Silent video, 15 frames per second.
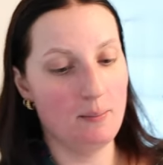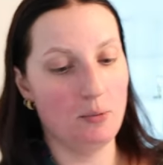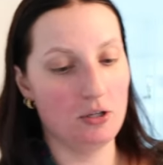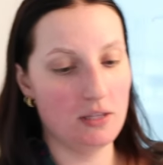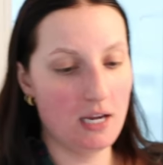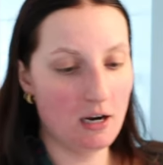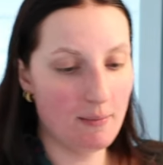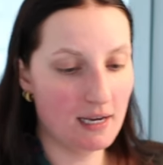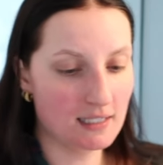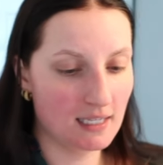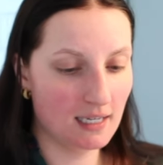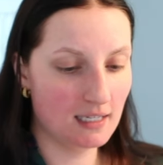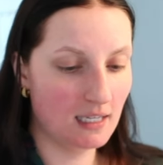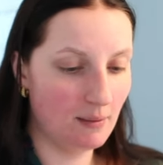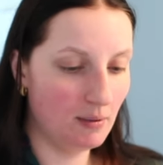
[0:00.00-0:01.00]
Put the hair mask
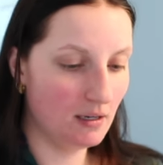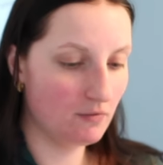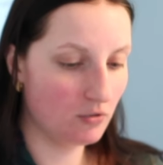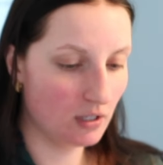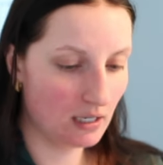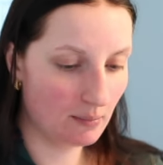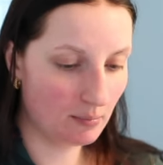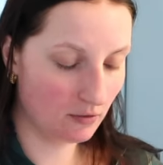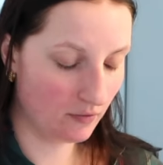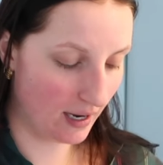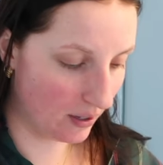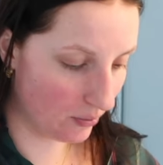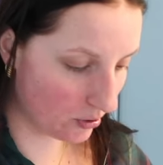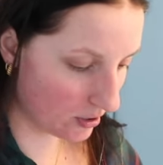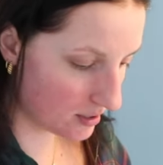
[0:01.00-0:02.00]
in, keep it in for a couple of
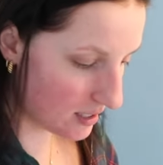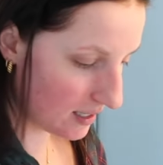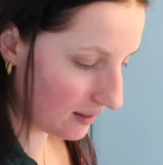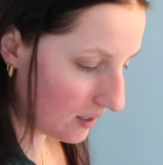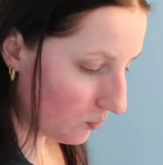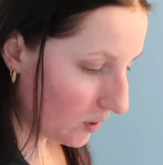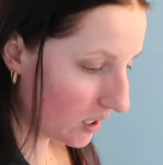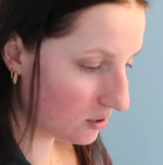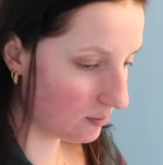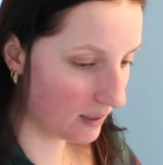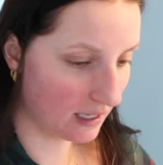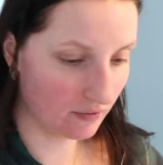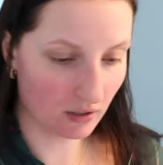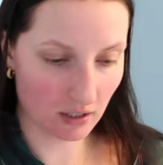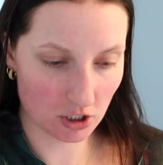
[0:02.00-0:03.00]
hours, and then when I do my
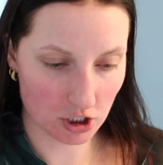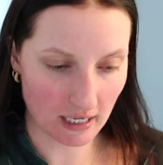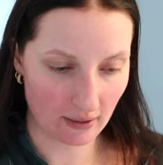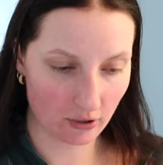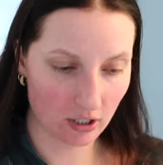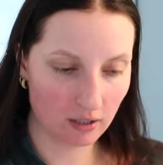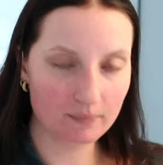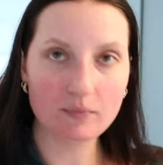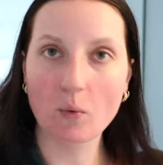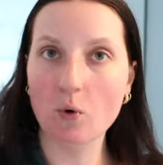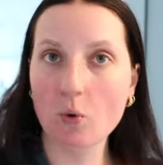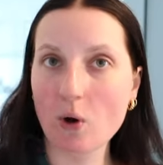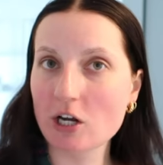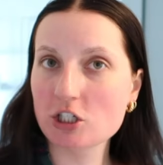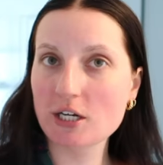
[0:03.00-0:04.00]
everything shower,
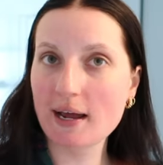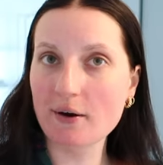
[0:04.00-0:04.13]
we'll wash it